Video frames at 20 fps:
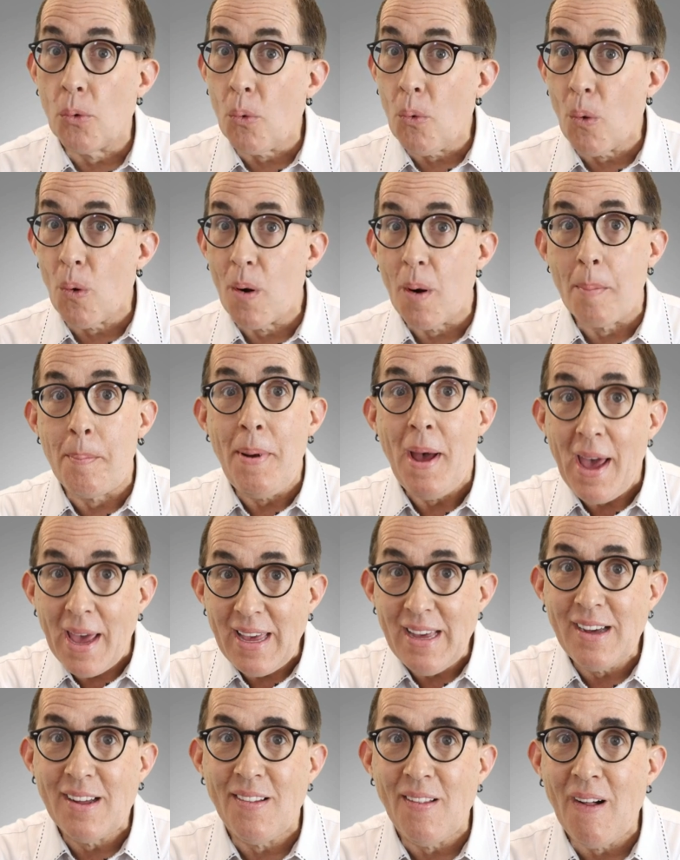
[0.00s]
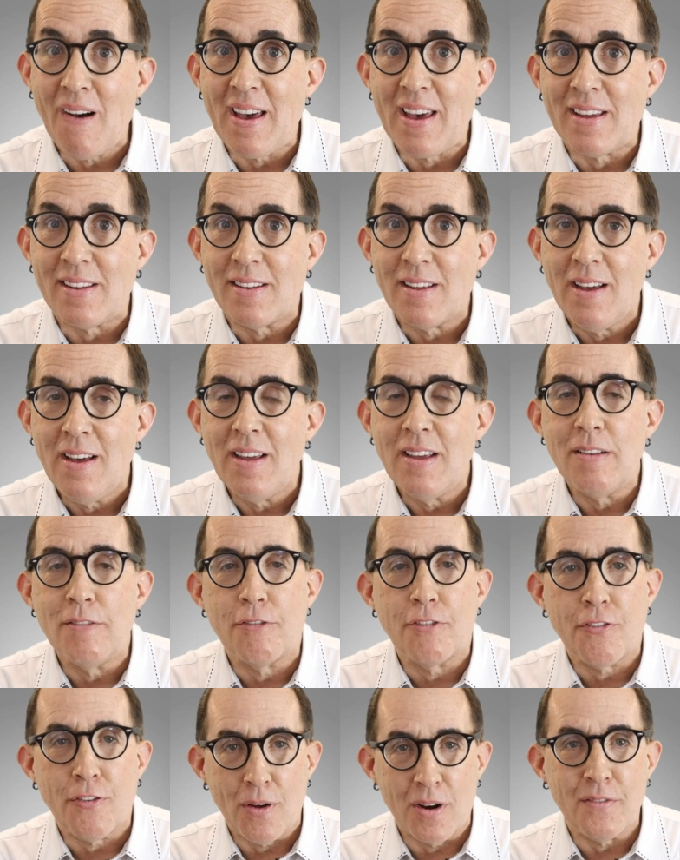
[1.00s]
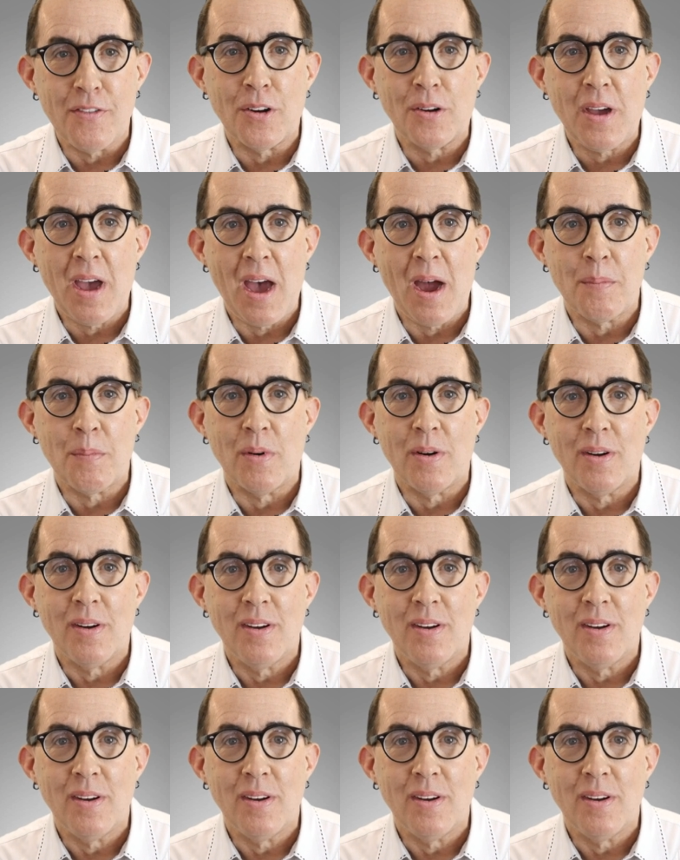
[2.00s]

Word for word: or a paying client in front of your camera.